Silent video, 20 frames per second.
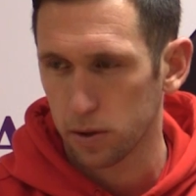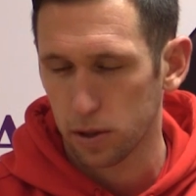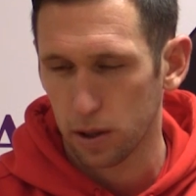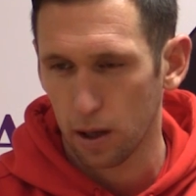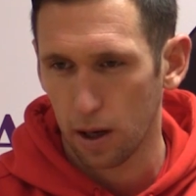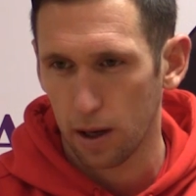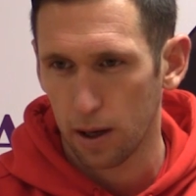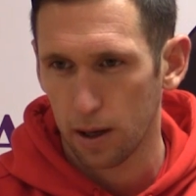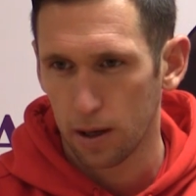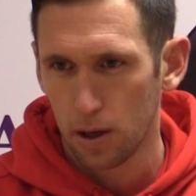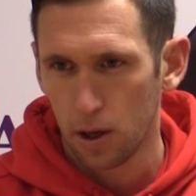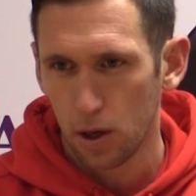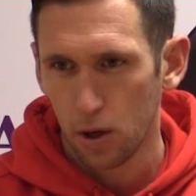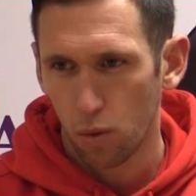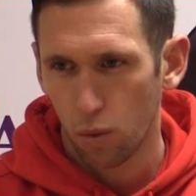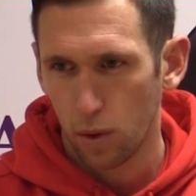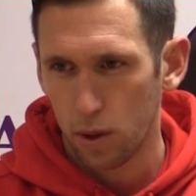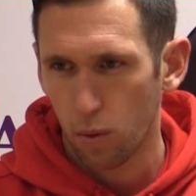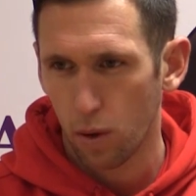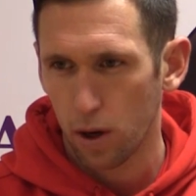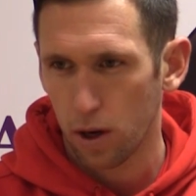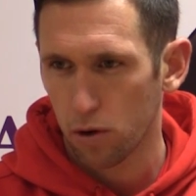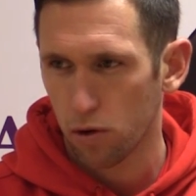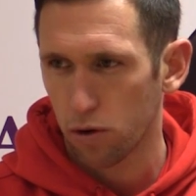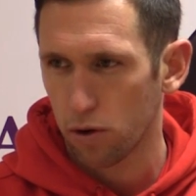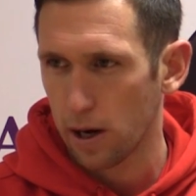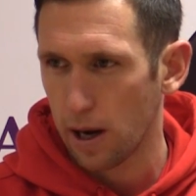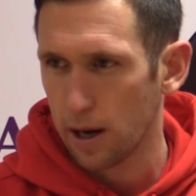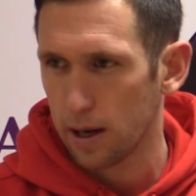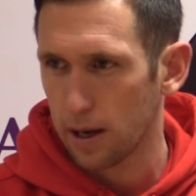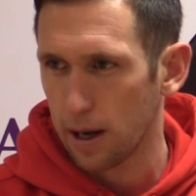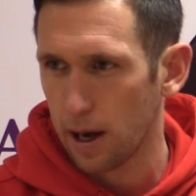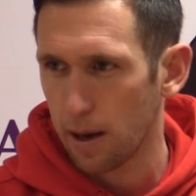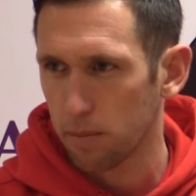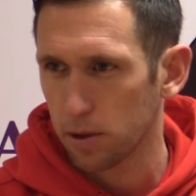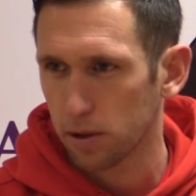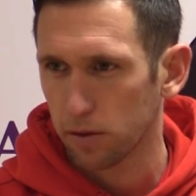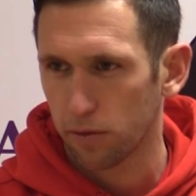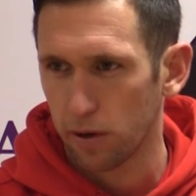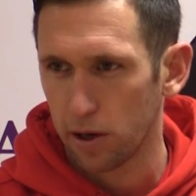So we want to create an
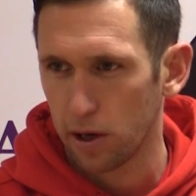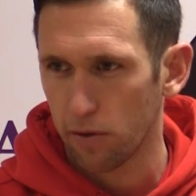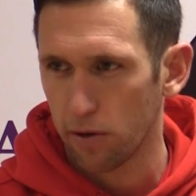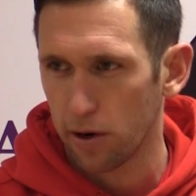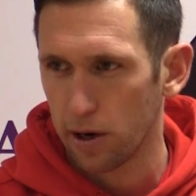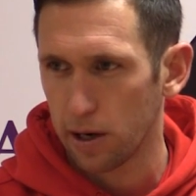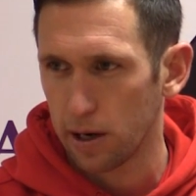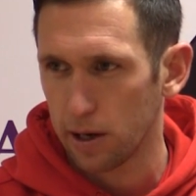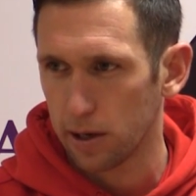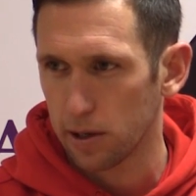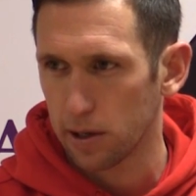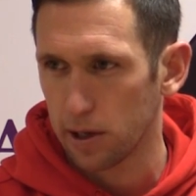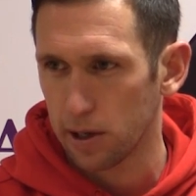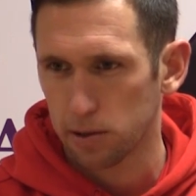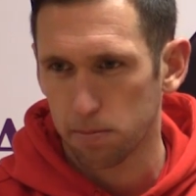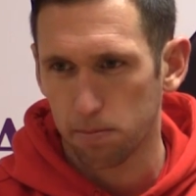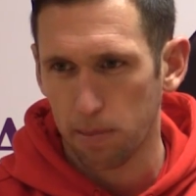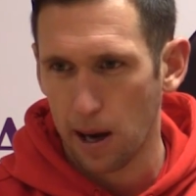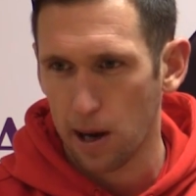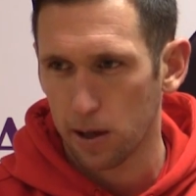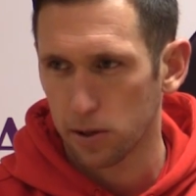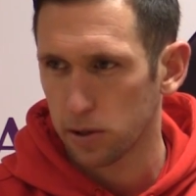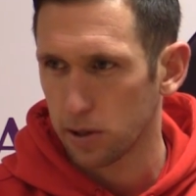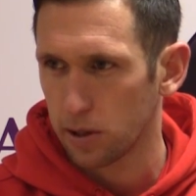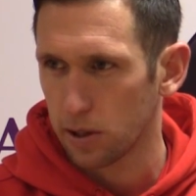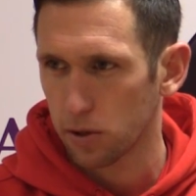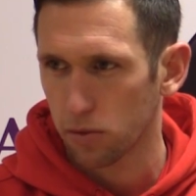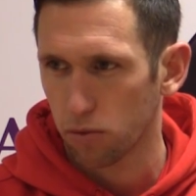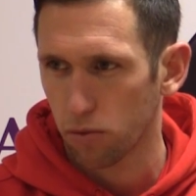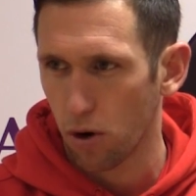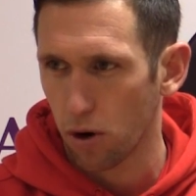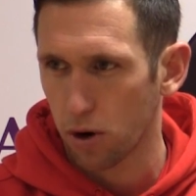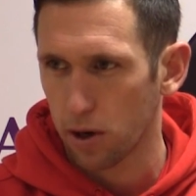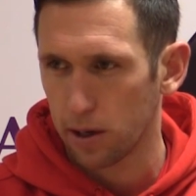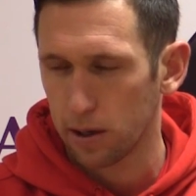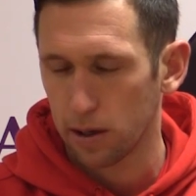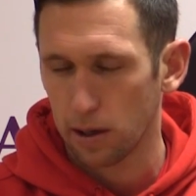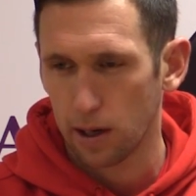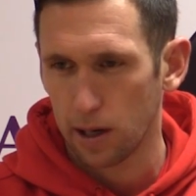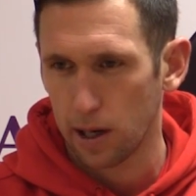atmosphere here that's bouncing, that's
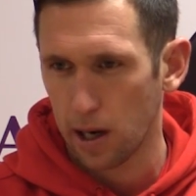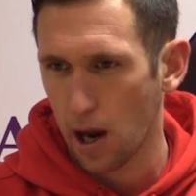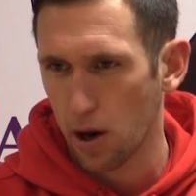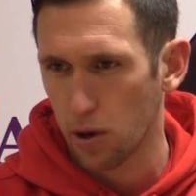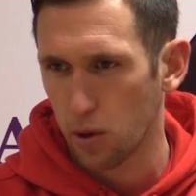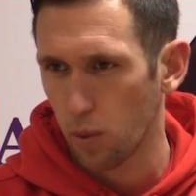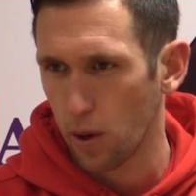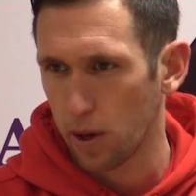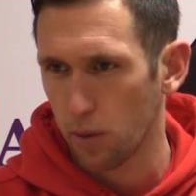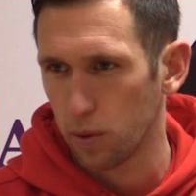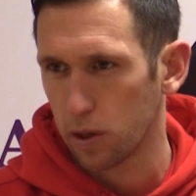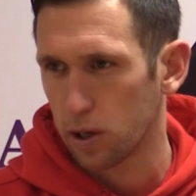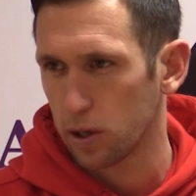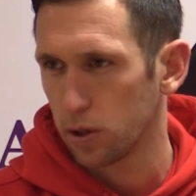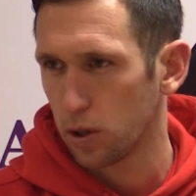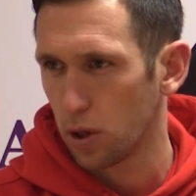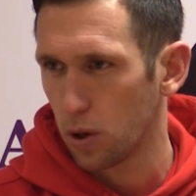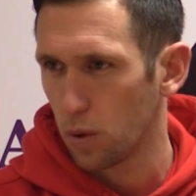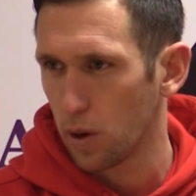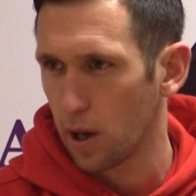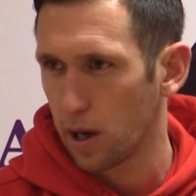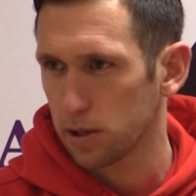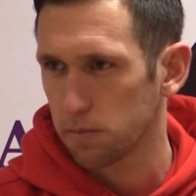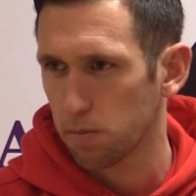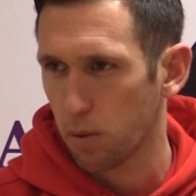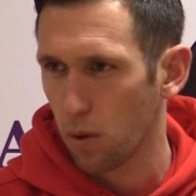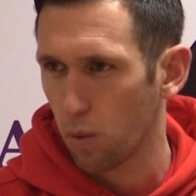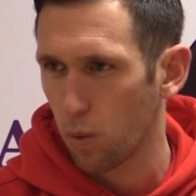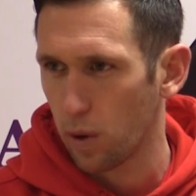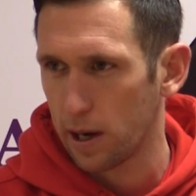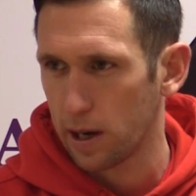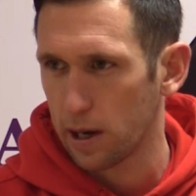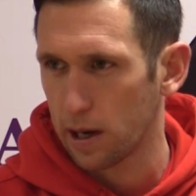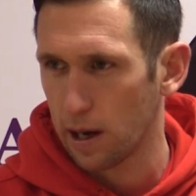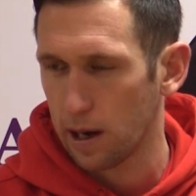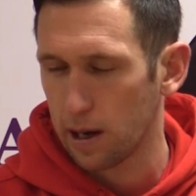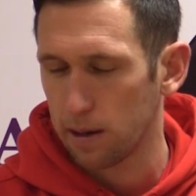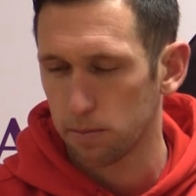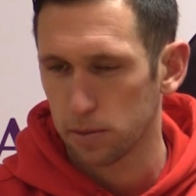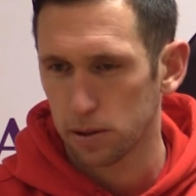rocking, and the only way we can do that is by winning
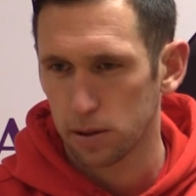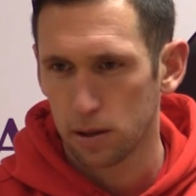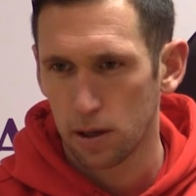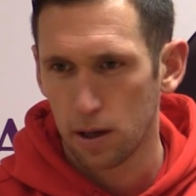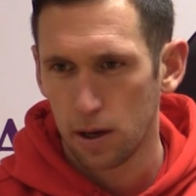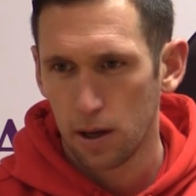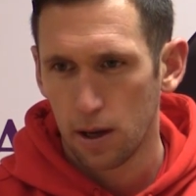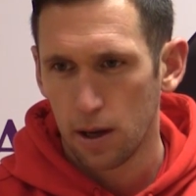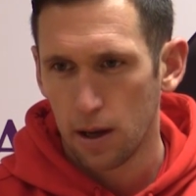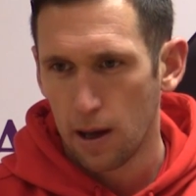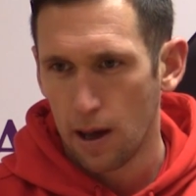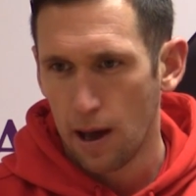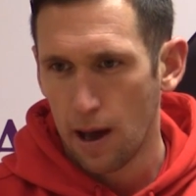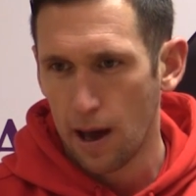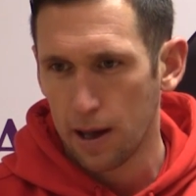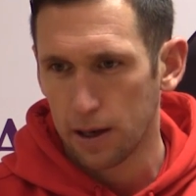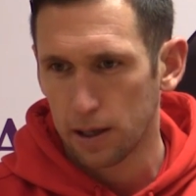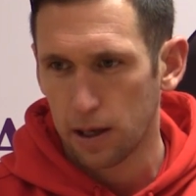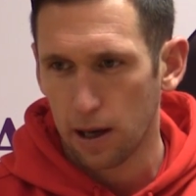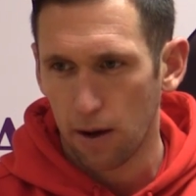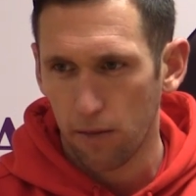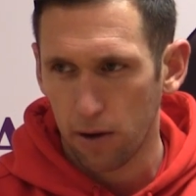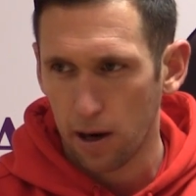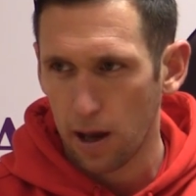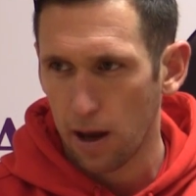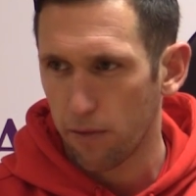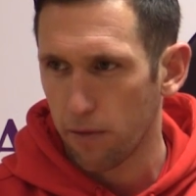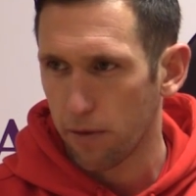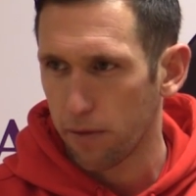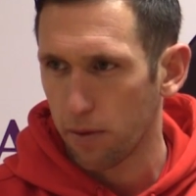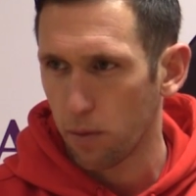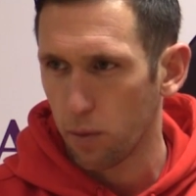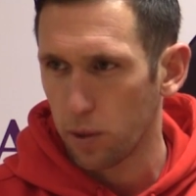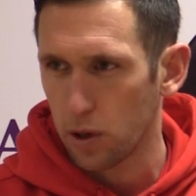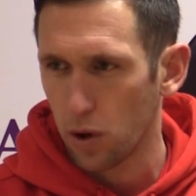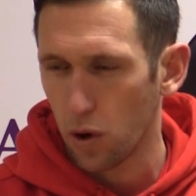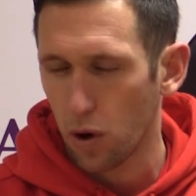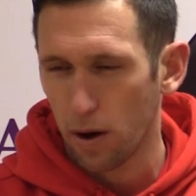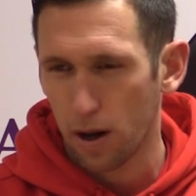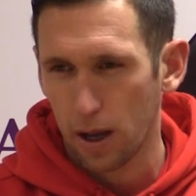games and giving it everything we
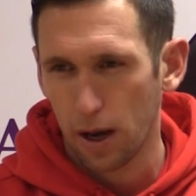got.